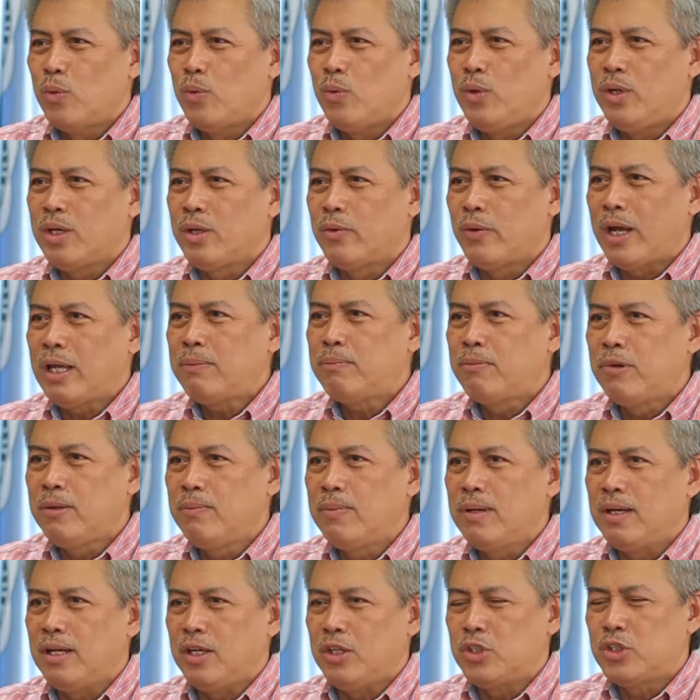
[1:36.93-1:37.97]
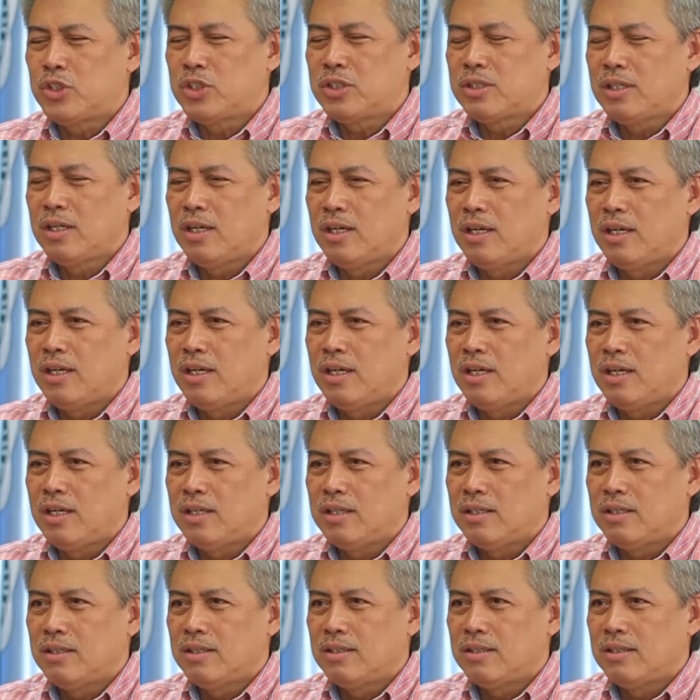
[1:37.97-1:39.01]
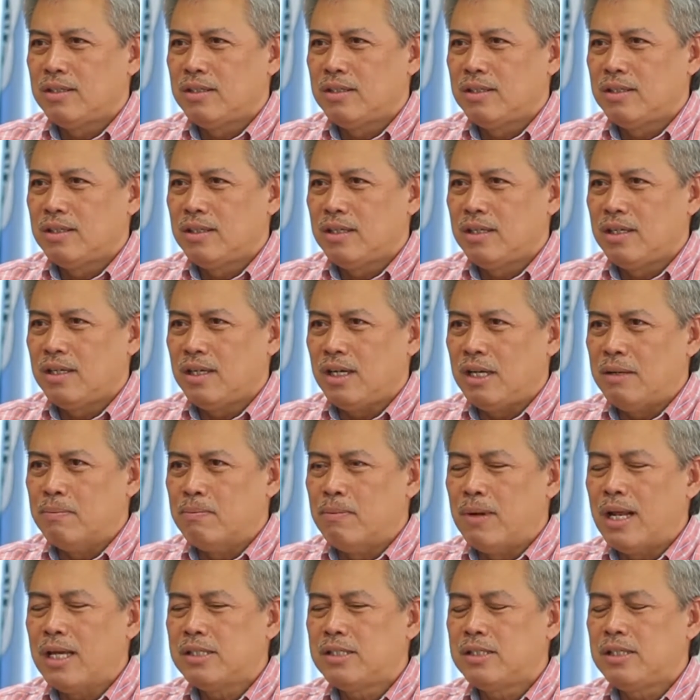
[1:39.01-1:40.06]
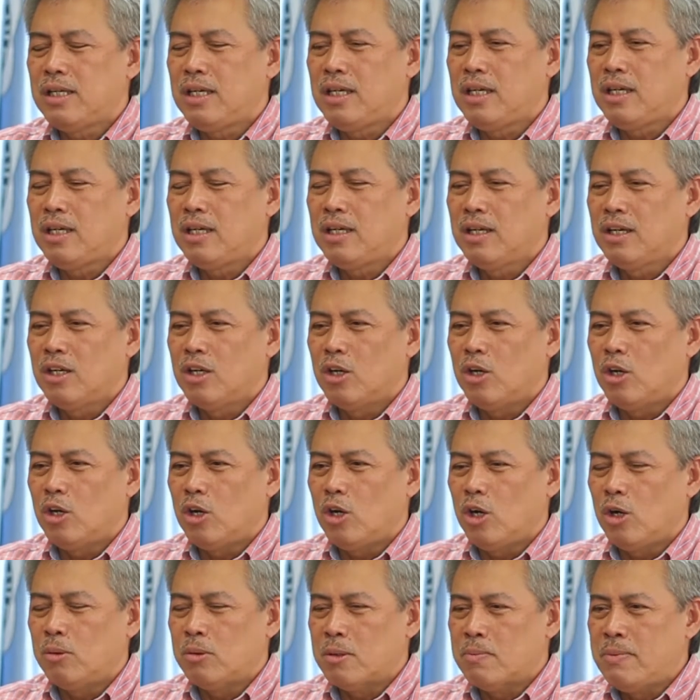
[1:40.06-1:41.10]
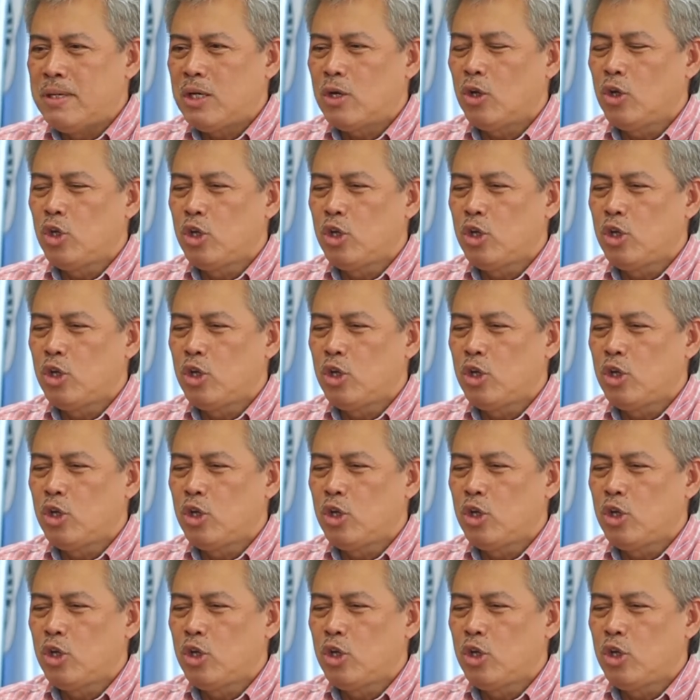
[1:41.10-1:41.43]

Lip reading: With the great privilege and blessing of a Bicol